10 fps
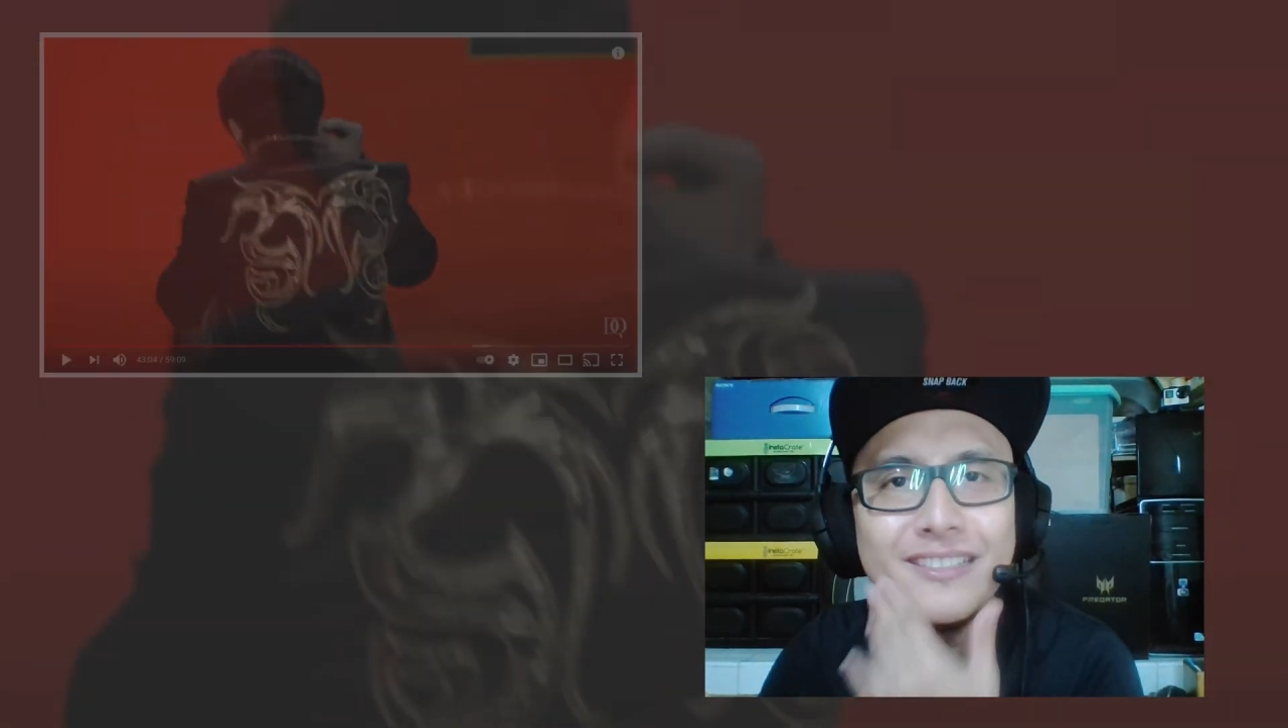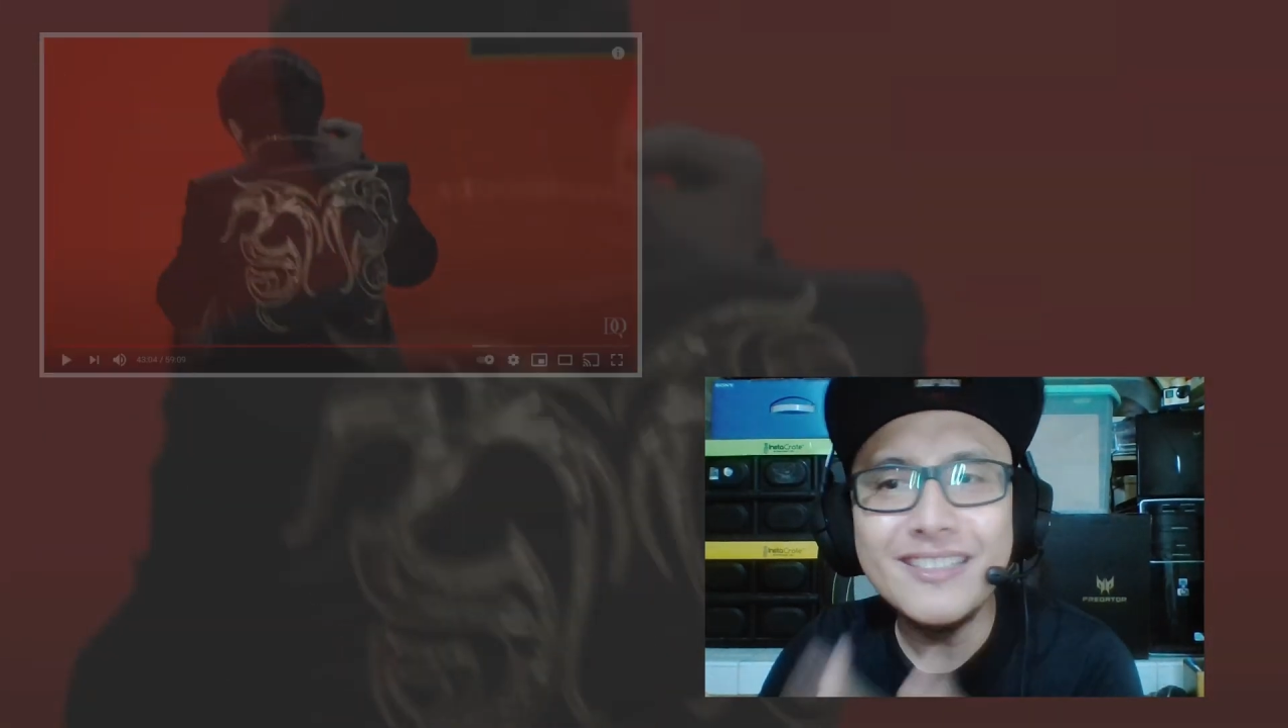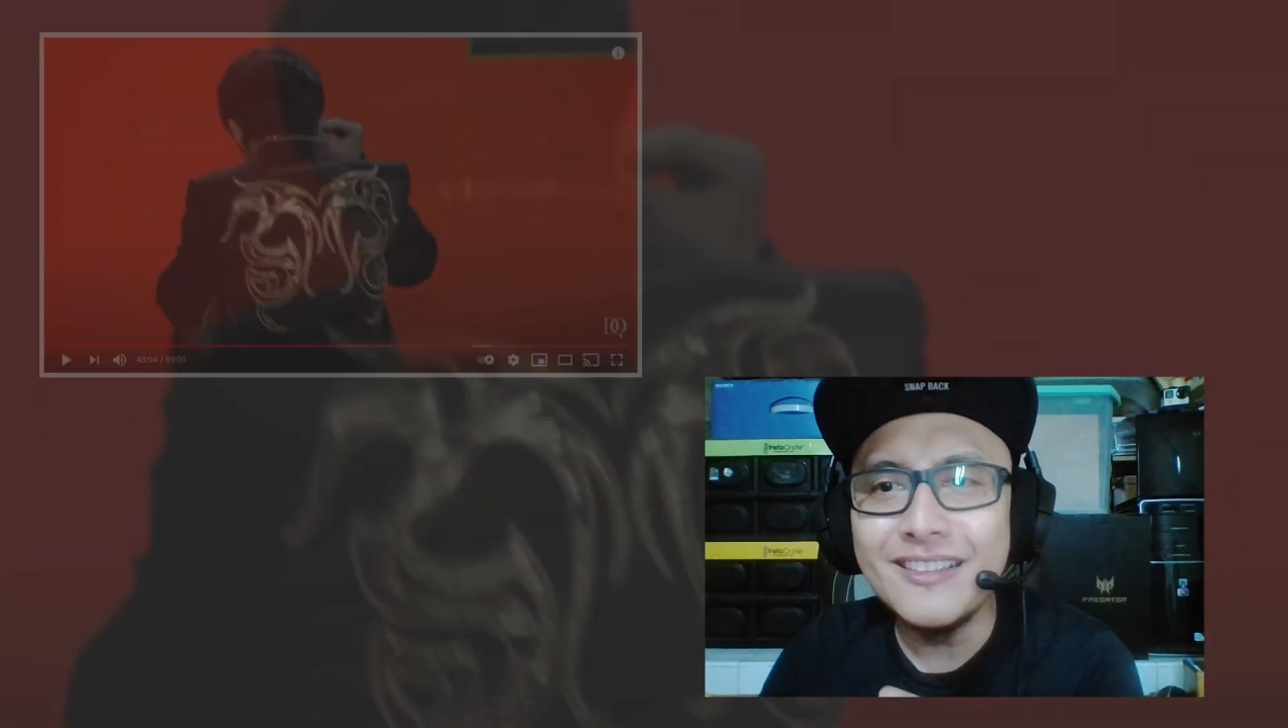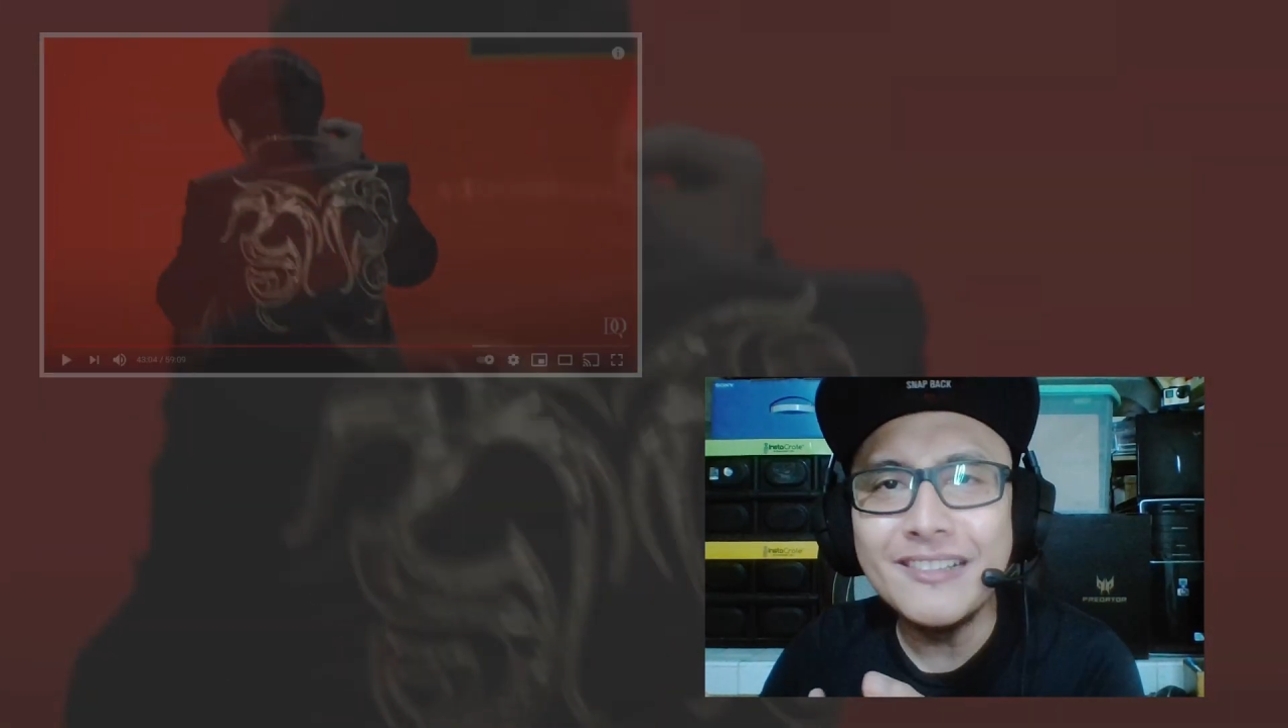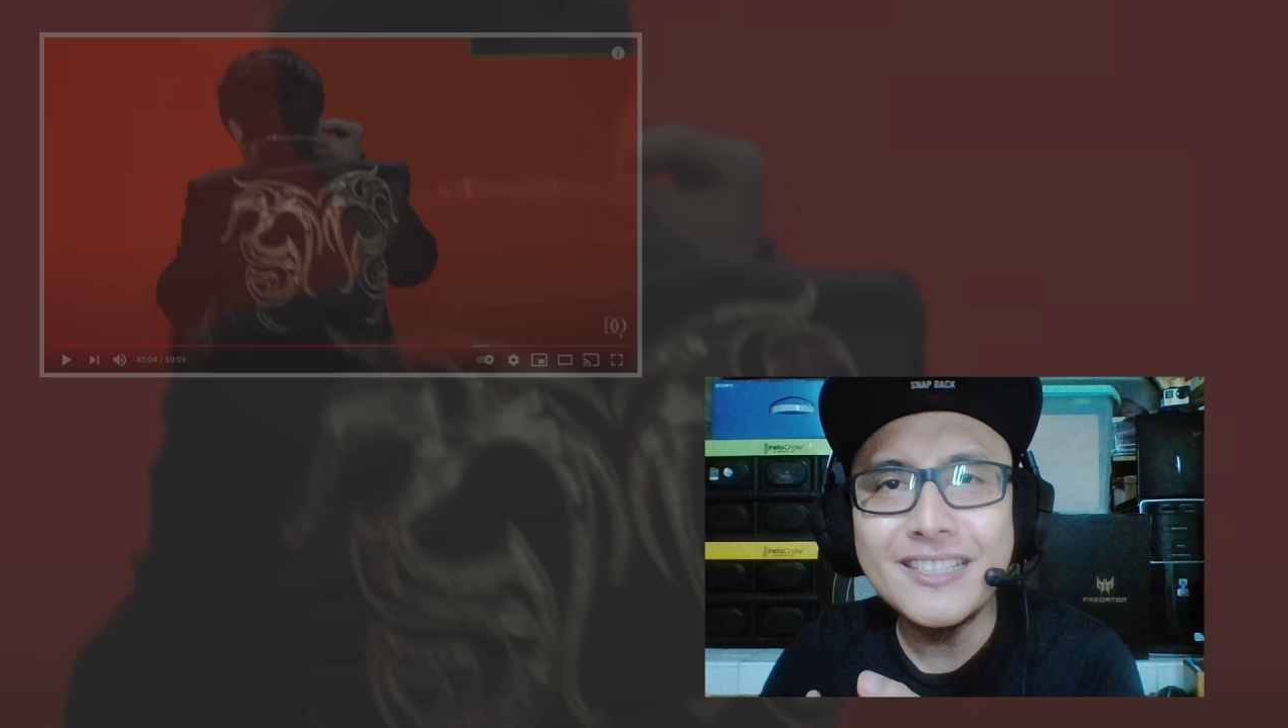
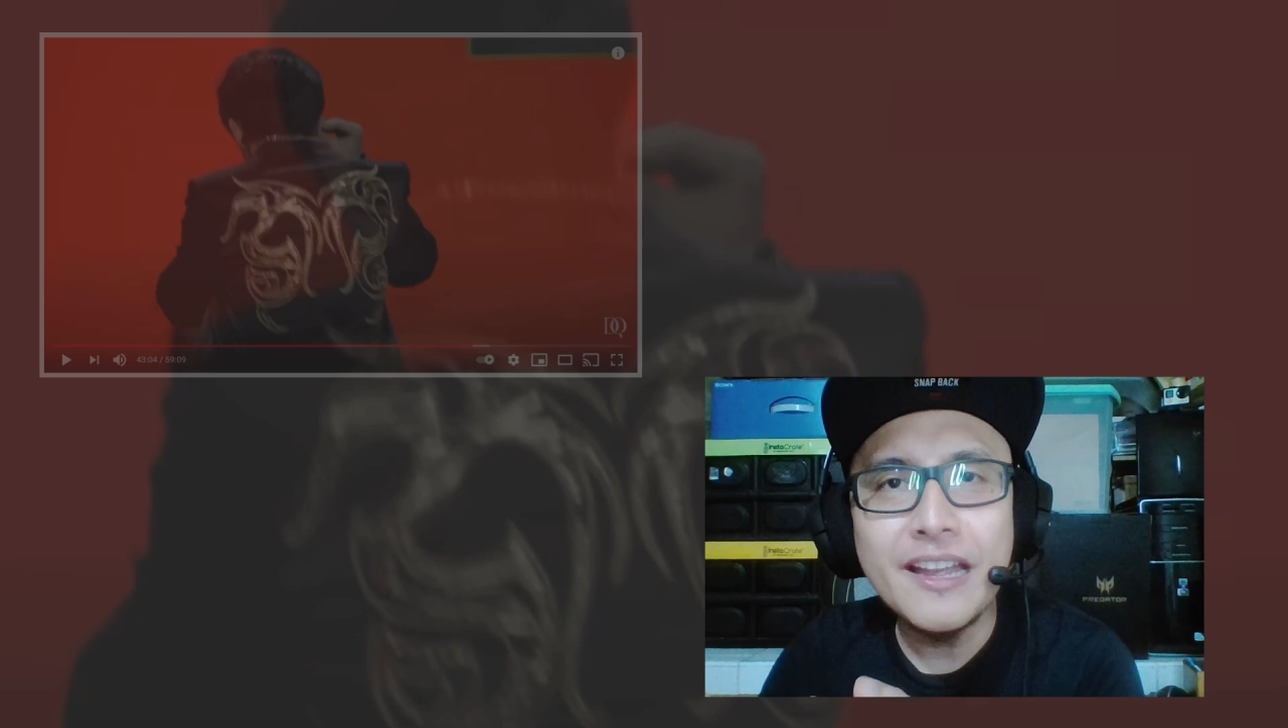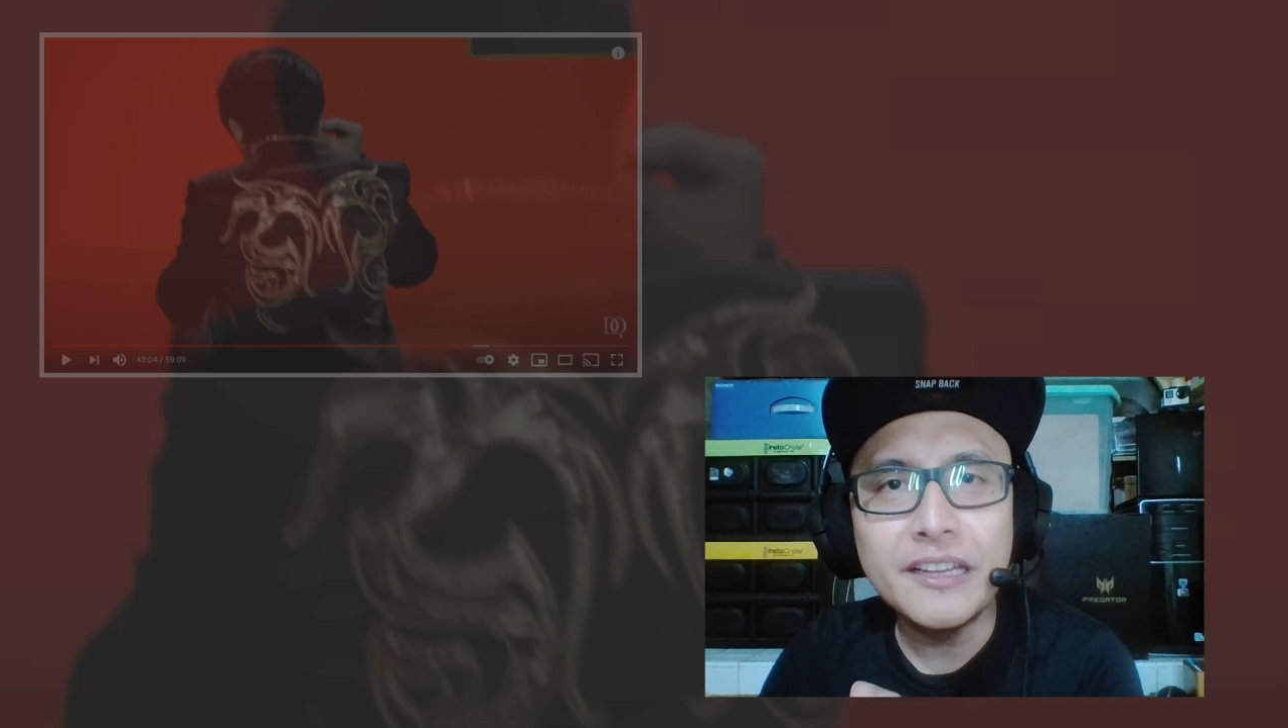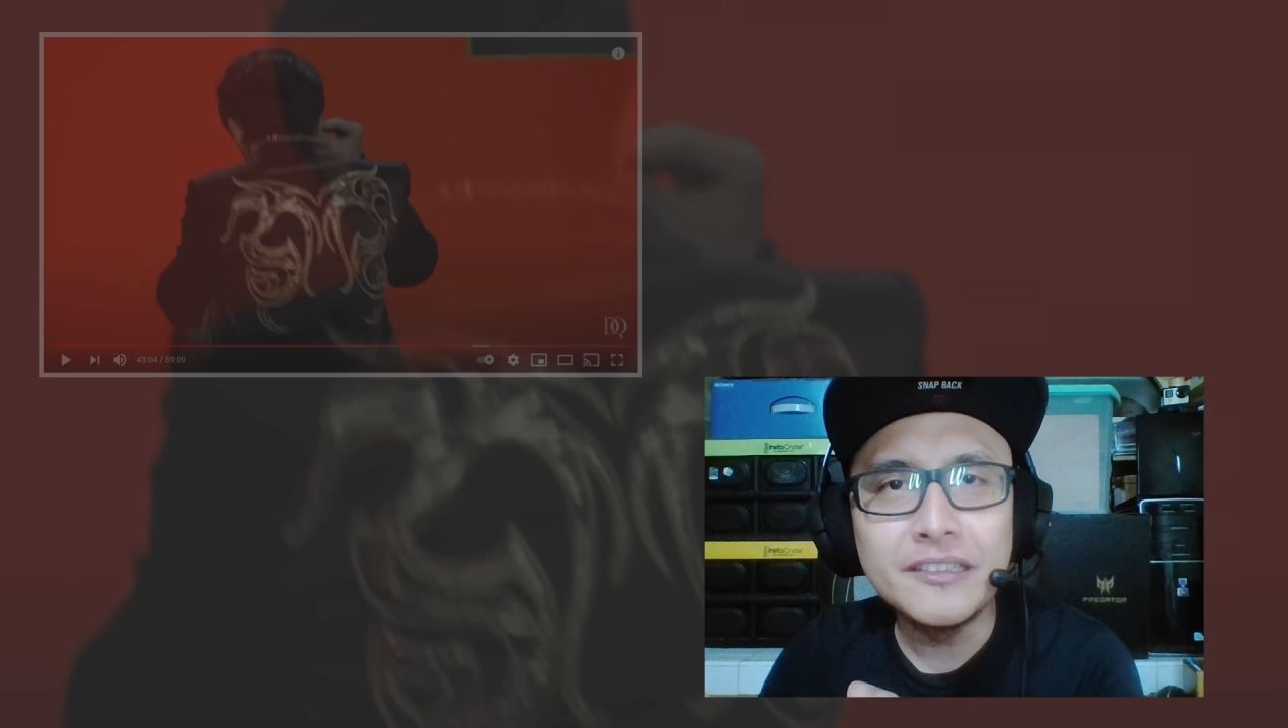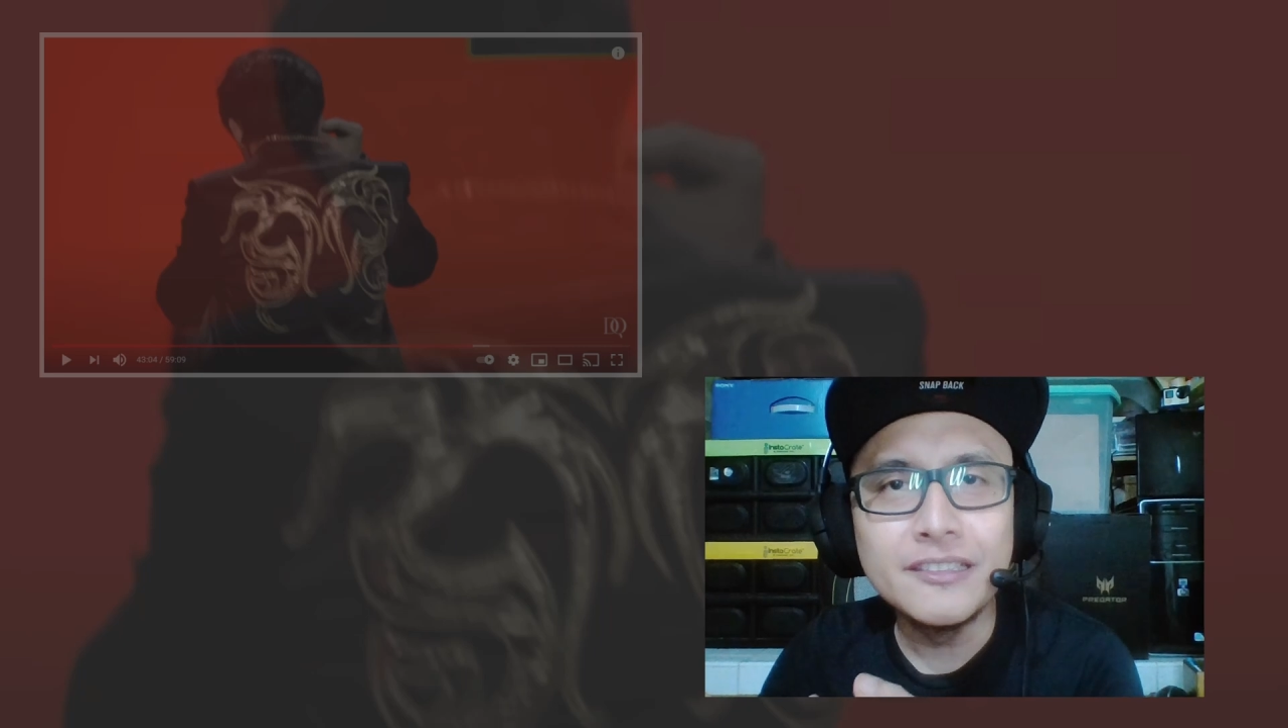it looks like